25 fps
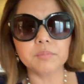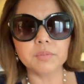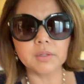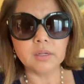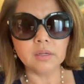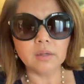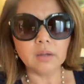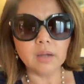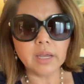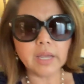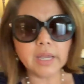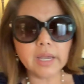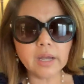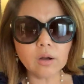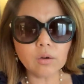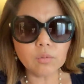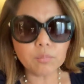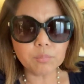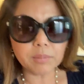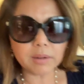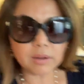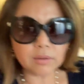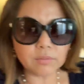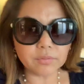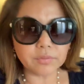help
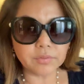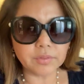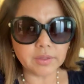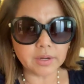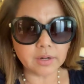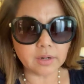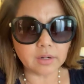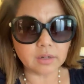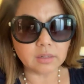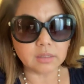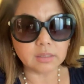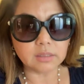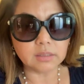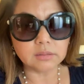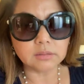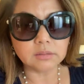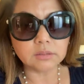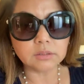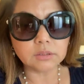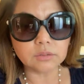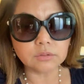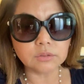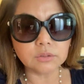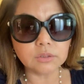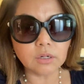out there,
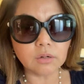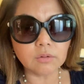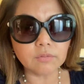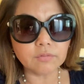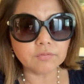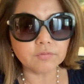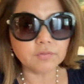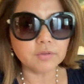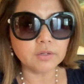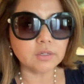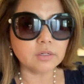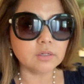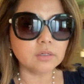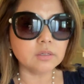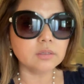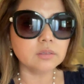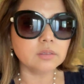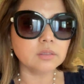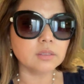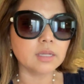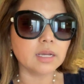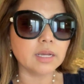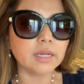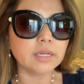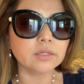so don't feel
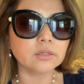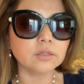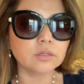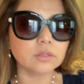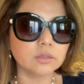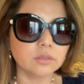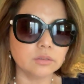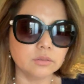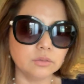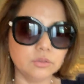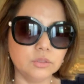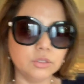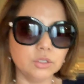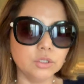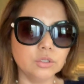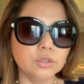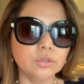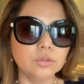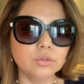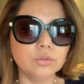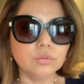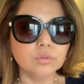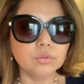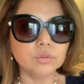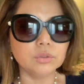like
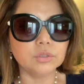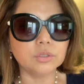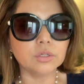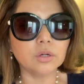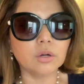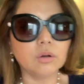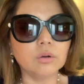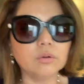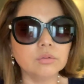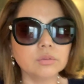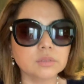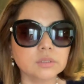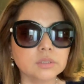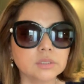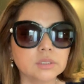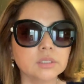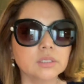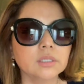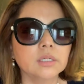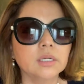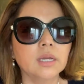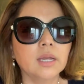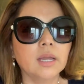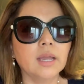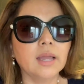you don't
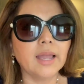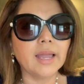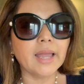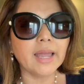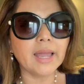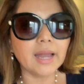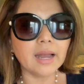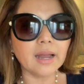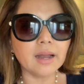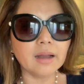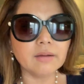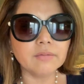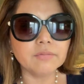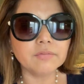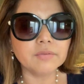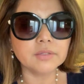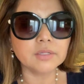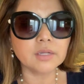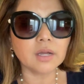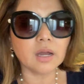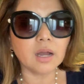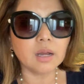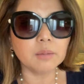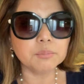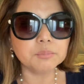have an
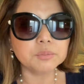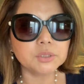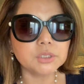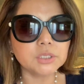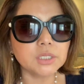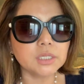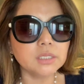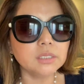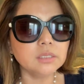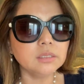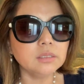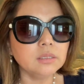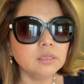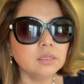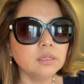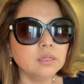option,